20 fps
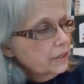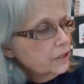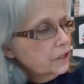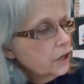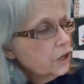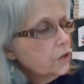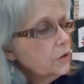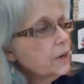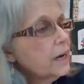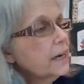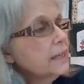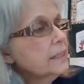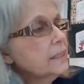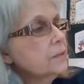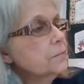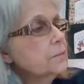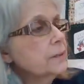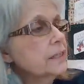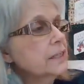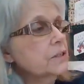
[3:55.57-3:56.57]
No
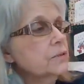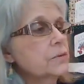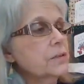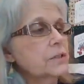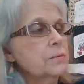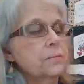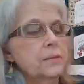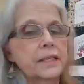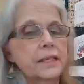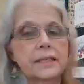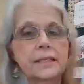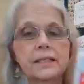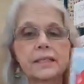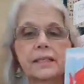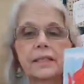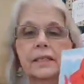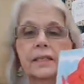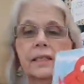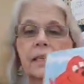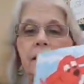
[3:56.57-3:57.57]
hiding place was
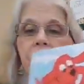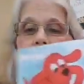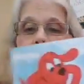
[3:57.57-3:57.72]
missed. He